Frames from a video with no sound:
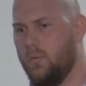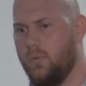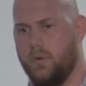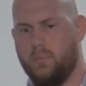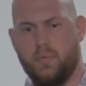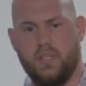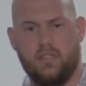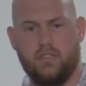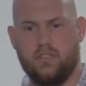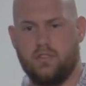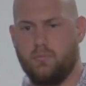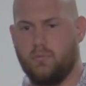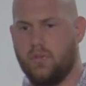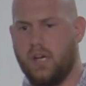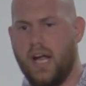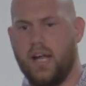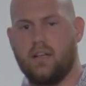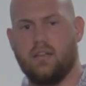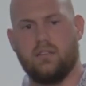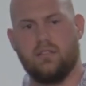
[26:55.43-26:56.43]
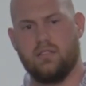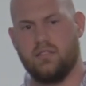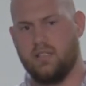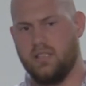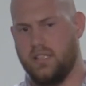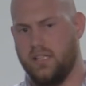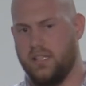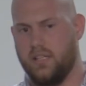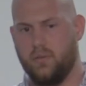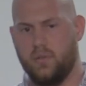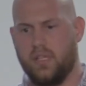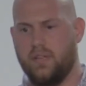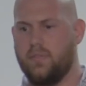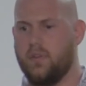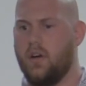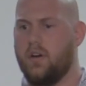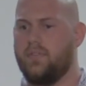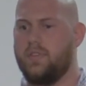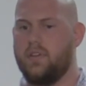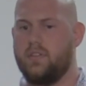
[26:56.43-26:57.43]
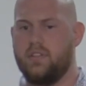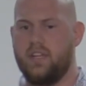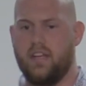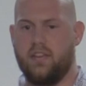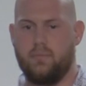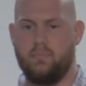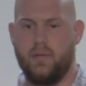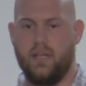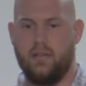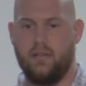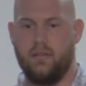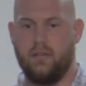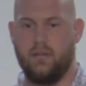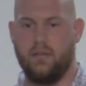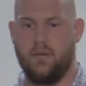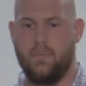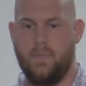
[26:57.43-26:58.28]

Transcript: would be just miraculously healed, even off their deathbed.